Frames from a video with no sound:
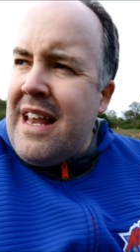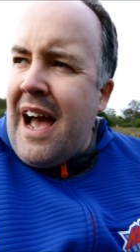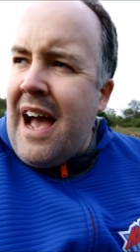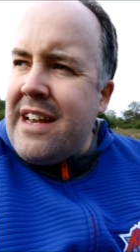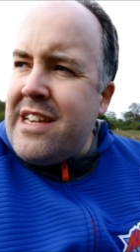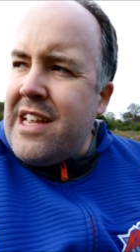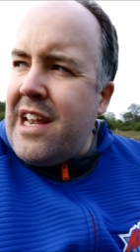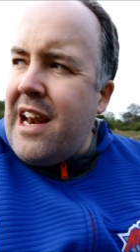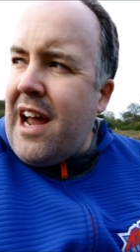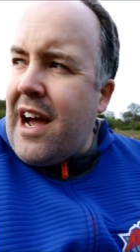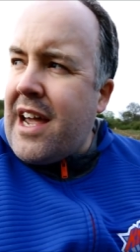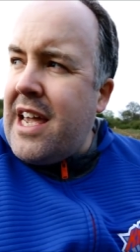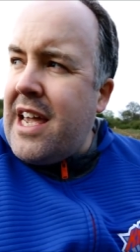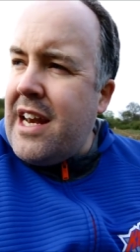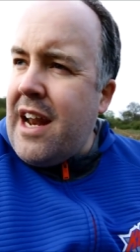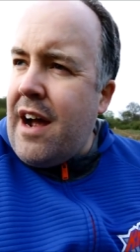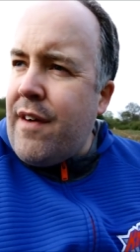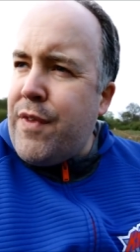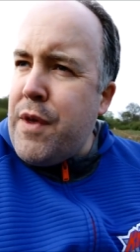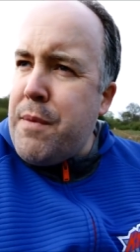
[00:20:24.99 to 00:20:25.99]
And you're lucky
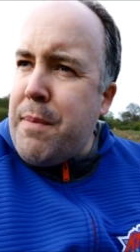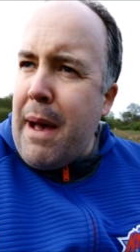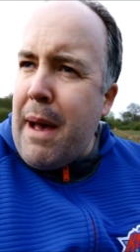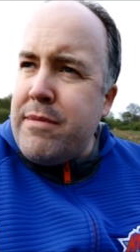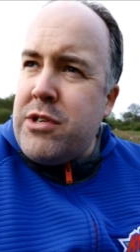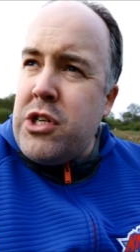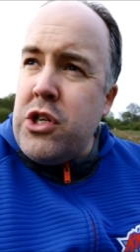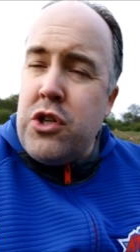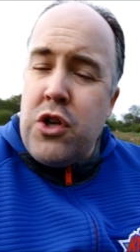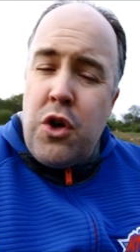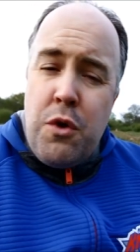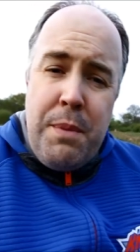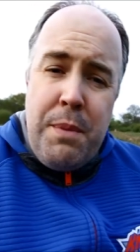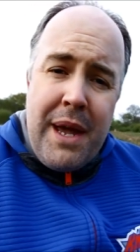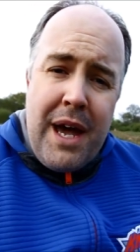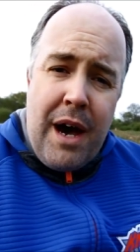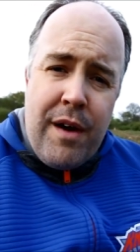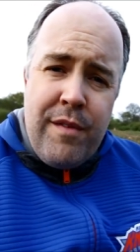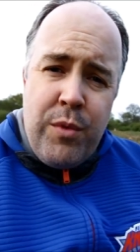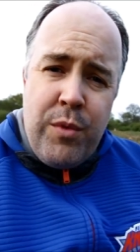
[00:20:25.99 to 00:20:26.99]
enough that perhaps you do
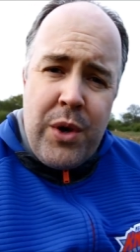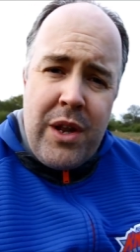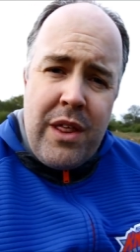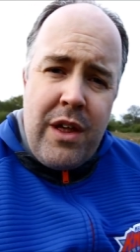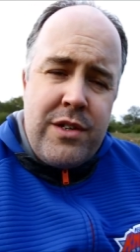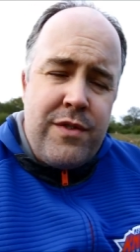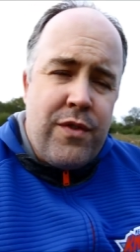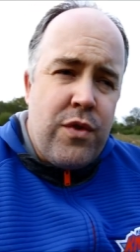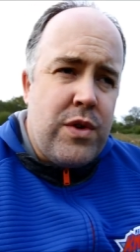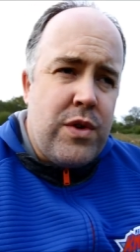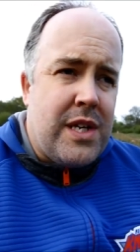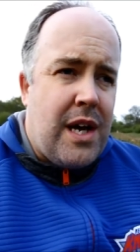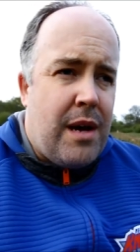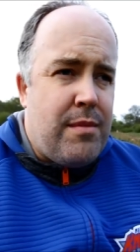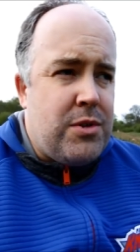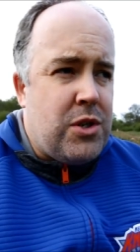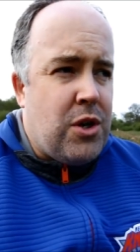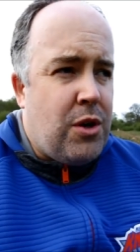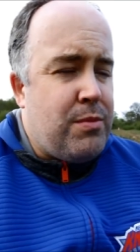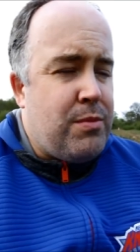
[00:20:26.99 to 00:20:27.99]
pick up one of those
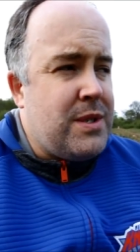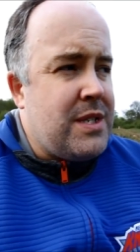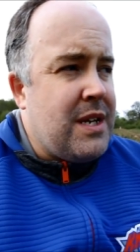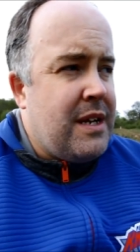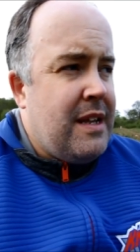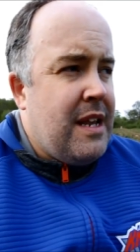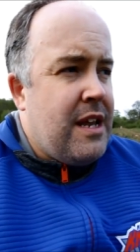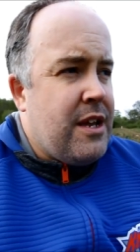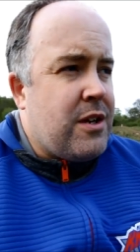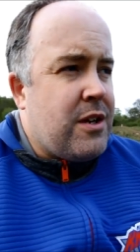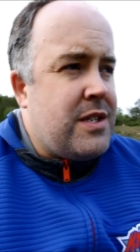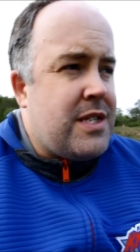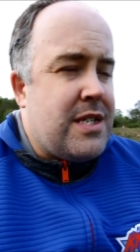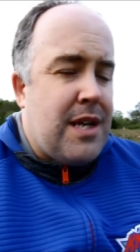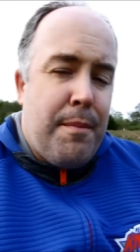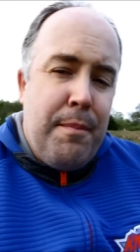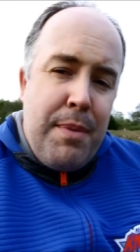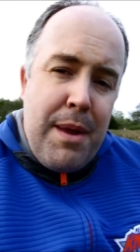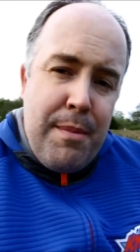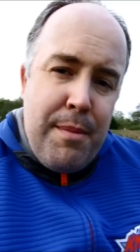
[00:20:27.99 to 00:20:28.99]
full-time jobs. Because
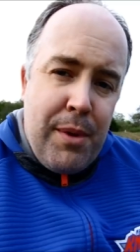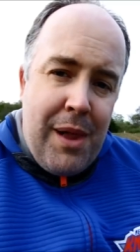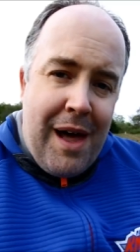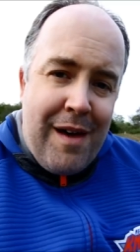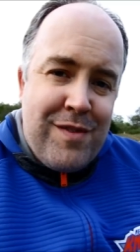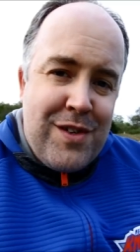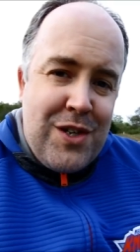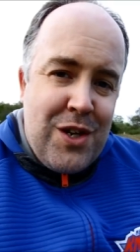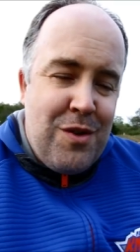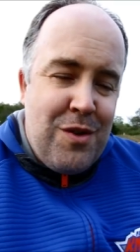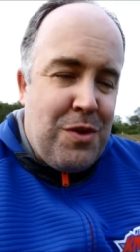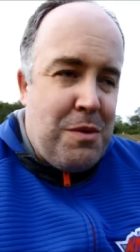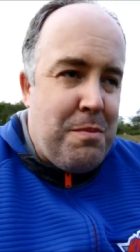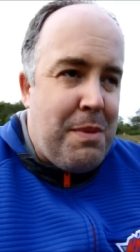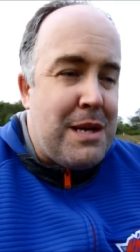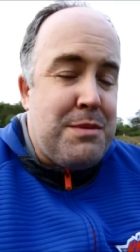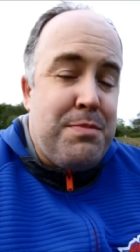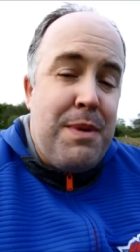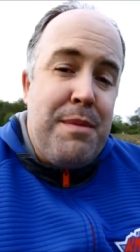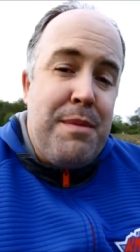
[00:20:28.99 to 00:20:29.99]
some people have to, the
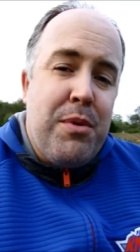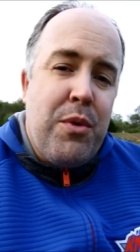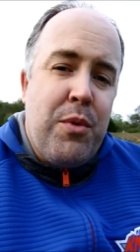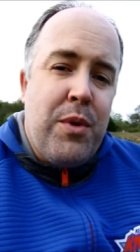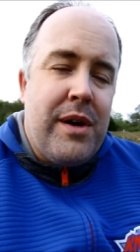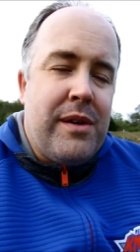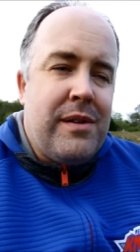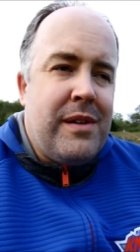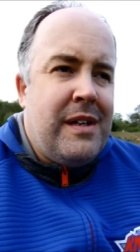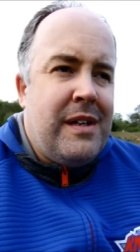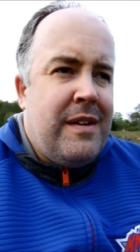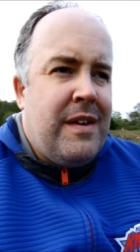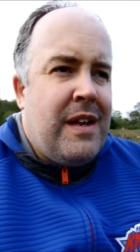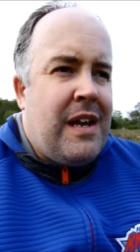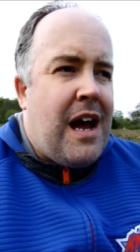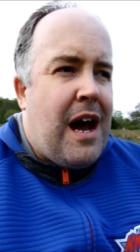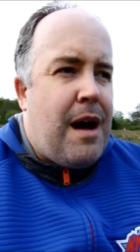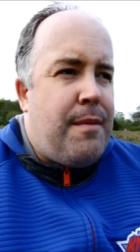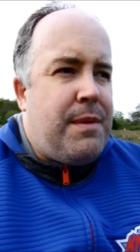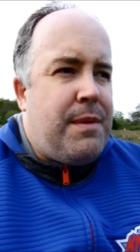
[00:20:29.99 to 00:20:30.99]
best people will.
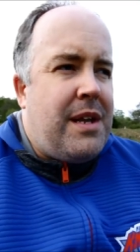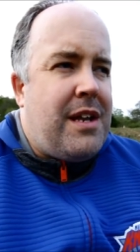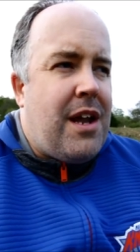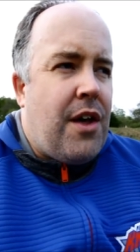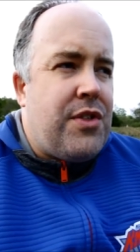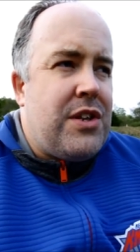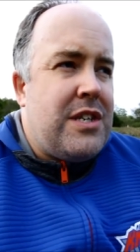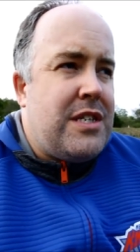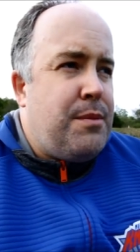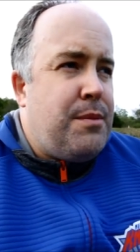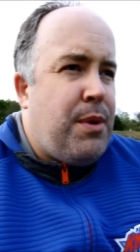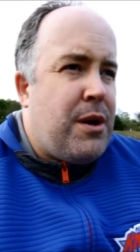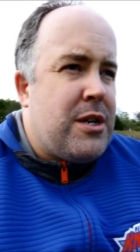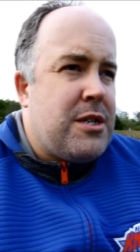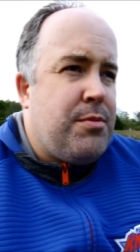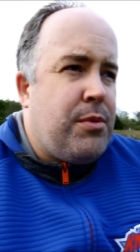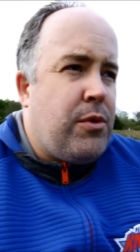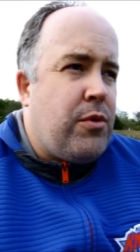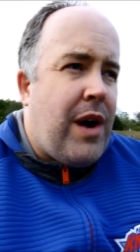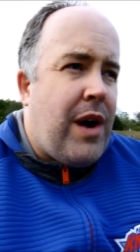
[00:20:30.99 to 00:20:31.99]
And nothing's
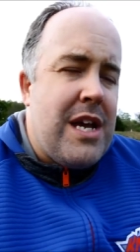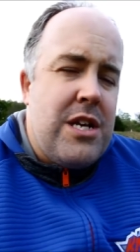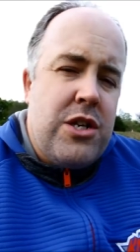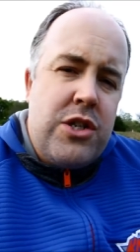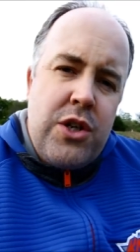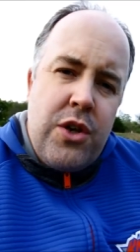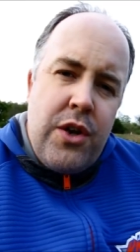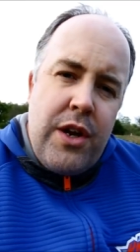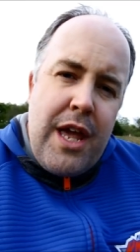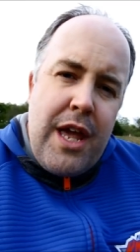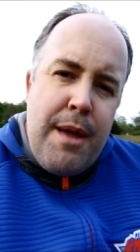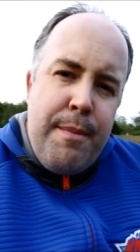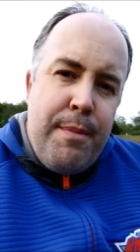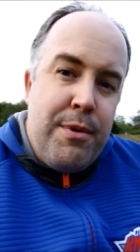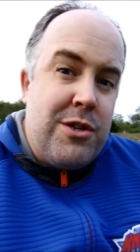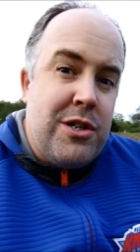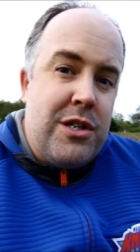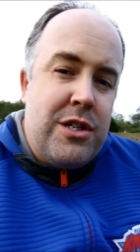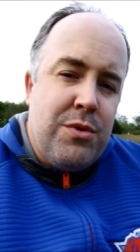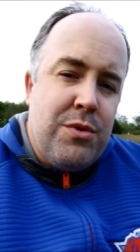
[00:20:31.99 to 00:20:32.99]
impossible, right? You just got to keep
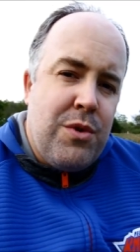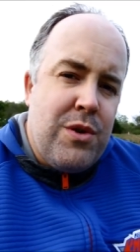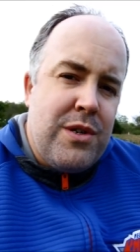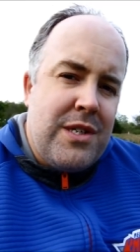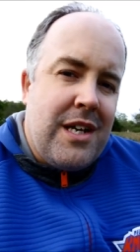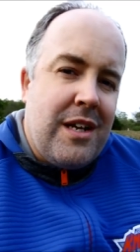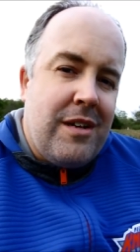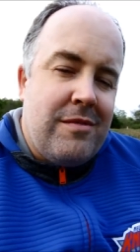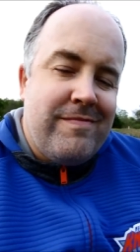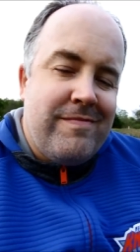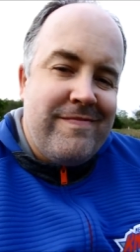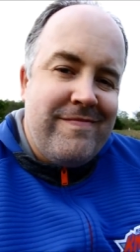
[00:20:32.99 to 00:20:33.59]
pushing towards it.